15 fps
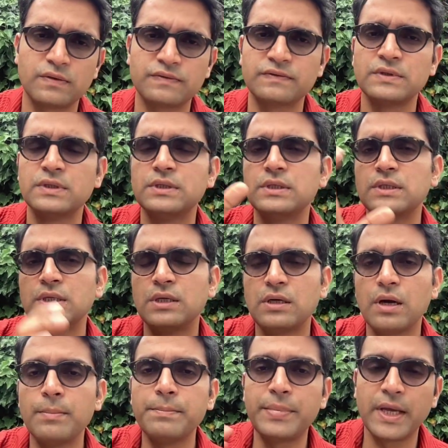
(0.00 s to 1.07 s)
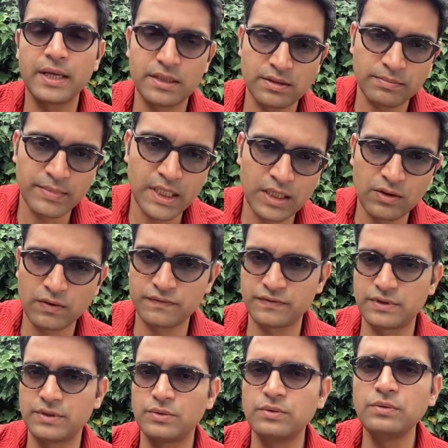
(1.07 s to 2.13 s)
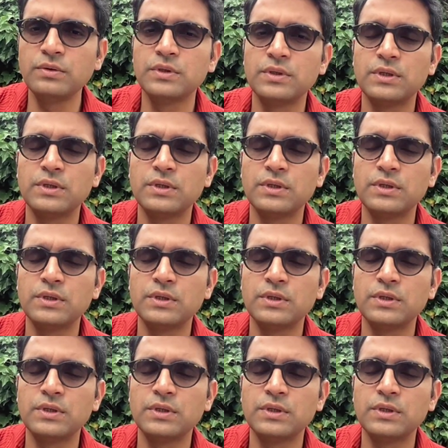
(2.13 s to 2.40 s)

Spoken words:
of compare the meaning of the two,